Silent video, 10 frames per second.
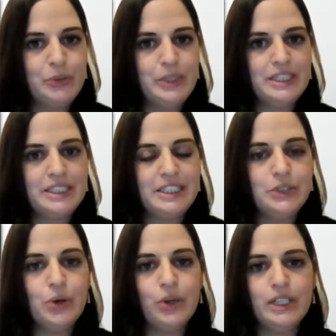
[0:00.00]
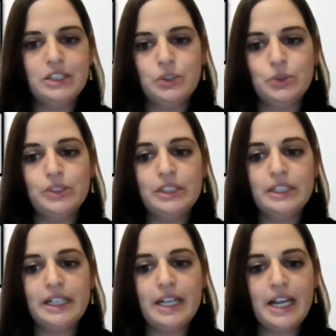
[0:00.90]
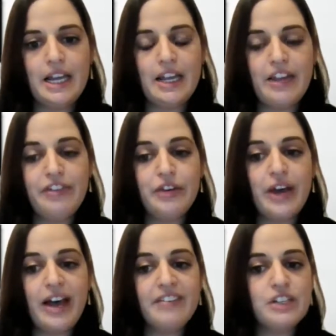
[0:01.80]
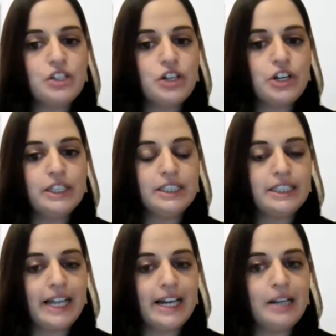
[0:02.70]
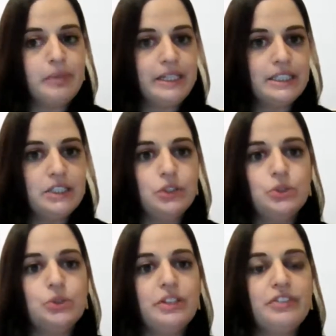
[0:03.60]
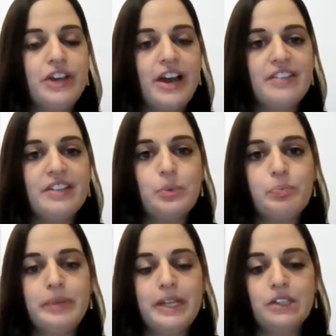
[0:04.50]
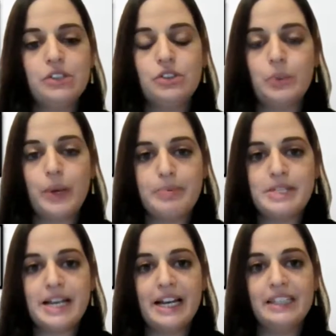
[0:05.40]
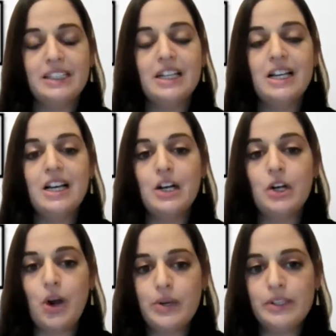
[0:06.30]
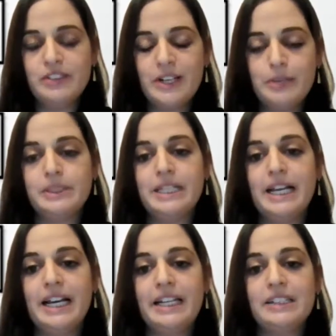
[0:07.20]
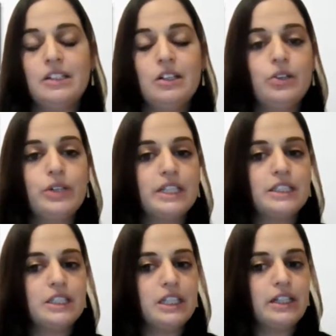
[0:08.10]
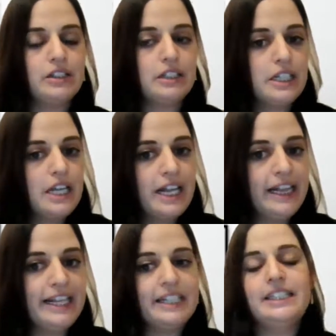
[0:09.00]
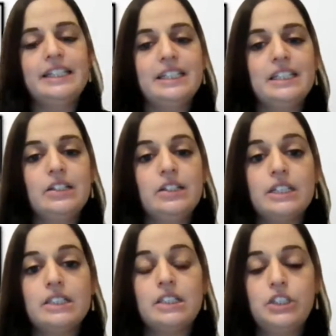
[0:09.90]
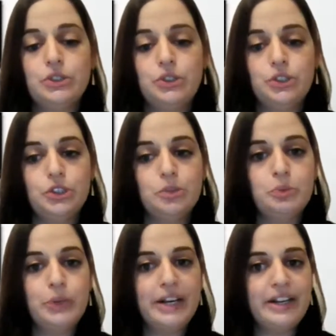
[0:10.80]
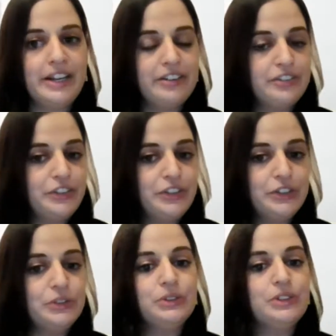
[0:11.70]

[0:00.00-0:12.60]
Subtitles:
We'll see you all at noon. If you haven't joined the Slack, please do. If you haven't been to the website, go on the website, look us on LinkedIn, look us on YouTube. We are here for you.